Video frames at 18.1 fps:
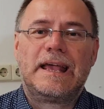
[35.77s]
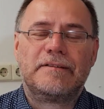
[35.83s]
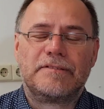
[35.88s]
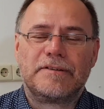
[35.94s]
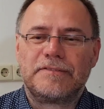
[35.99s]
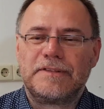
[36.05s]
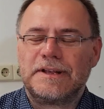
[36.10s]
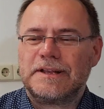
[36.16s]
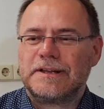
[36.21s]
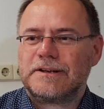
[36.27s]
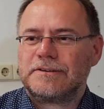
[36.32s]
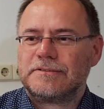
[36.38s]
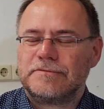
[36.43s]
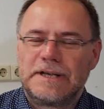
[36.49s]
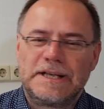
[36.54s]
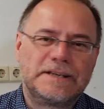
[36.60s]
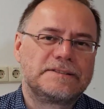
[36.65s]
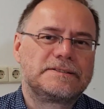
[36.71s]
everything in
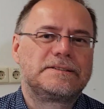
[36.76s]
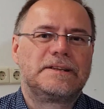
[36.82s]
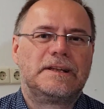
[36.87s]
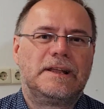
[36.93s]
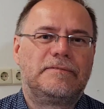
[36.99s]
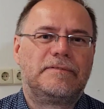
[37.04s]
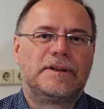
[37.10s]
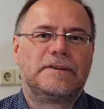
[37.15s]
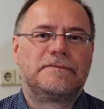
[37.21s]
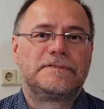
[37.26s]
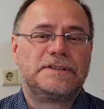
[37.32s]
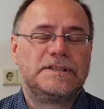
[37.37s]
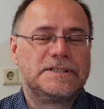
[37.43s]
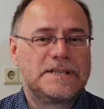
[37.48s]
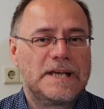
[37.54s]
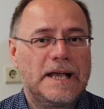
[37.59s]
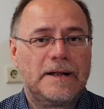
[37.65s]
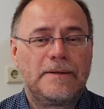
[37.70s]
greatest level of
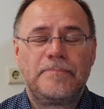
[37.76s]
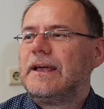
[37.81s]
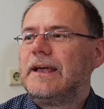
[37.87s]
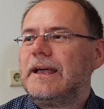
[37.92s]
detail.